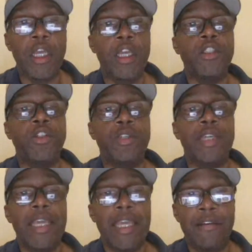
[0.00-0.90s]
to
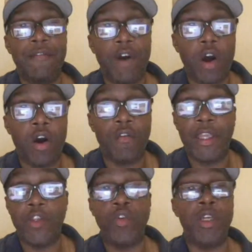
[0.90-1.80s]
get involved and
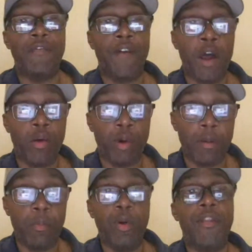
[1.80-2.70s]
you can follow
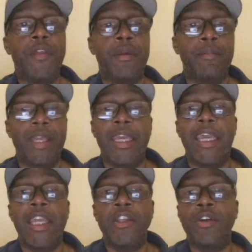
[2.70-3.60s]
up with them
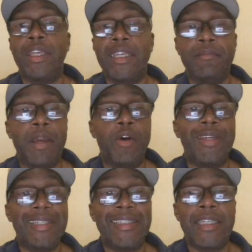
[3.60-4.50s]
in your email
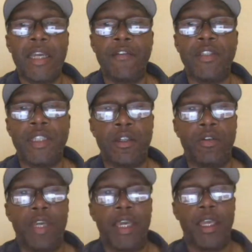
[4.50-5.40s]
each and every single
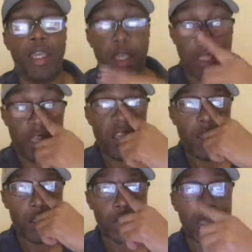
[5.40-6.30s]
day.
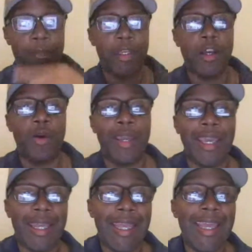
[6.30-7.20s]
So let me go
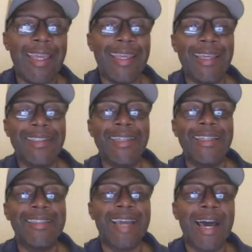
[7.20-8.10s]
ahead and get to this
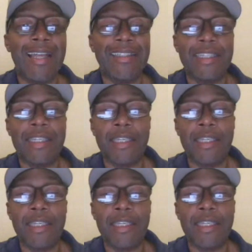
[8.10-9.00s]
content
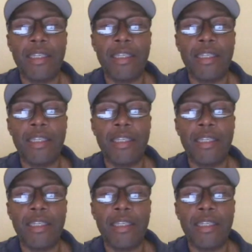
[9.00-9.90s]
so you can
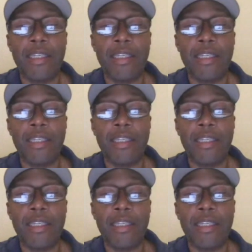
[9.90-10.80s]
know how
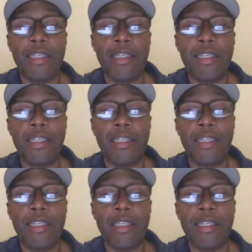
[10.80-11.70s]
to
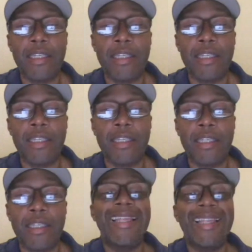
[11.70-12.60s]
change your leads
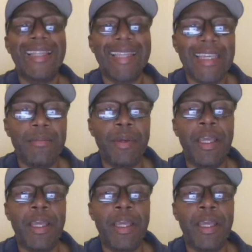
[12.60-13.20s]
leap,